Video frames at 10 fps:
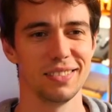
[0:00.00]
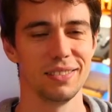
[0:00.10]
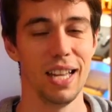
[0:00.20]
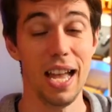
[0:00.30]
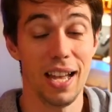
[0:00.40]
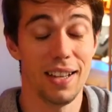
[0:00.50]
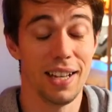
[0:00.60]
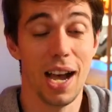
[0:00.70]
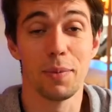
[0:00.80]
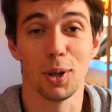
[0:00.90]

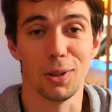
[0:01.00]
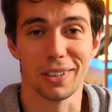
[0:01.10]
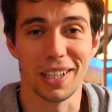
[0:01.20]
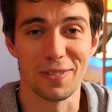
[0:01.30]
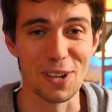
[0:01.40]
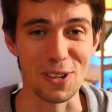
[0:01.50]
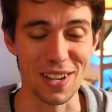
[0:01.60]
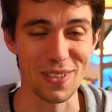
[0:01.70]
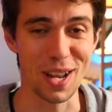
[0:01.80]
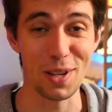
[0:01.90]
I'm told.
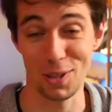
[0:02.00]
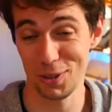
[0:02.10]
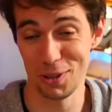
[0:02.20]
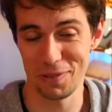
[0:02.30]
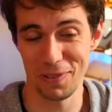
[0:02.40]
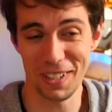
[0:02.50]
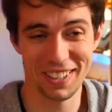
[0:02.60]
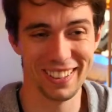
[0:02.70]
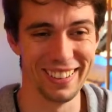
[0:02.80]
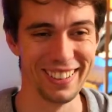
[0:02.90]
I mean, I don't do it,
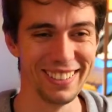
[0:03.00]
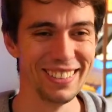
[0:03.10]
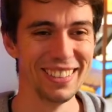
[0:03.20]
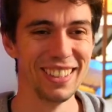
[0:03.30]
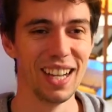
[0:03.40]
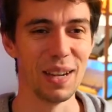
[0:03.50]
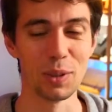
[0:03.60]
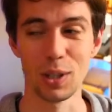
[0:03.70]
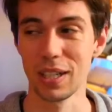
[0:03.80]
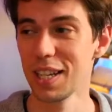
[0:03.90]
but I'm
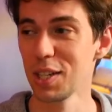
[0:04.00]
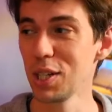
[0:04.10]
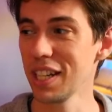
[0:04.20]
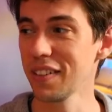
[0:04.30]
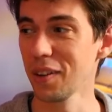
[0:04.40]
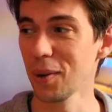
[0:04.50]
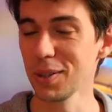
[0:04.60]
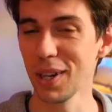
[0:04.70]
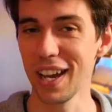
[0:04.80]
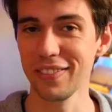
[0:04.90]
told. Usually if I want
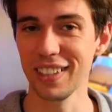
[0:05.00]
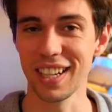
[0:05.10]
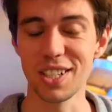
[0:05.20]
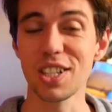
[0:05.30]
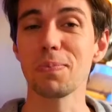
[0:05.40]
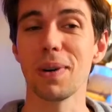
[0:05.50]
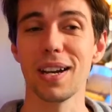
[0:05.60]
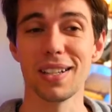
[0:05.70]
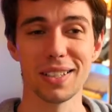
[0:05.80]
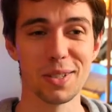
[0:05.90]
to have that, I just buy
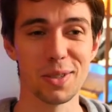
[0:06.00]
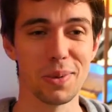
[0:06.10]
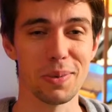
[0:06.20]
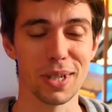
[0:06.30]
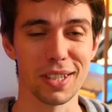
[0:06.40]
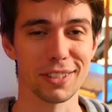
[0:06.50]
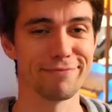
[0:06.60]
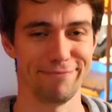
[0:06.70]
it at the supermarket.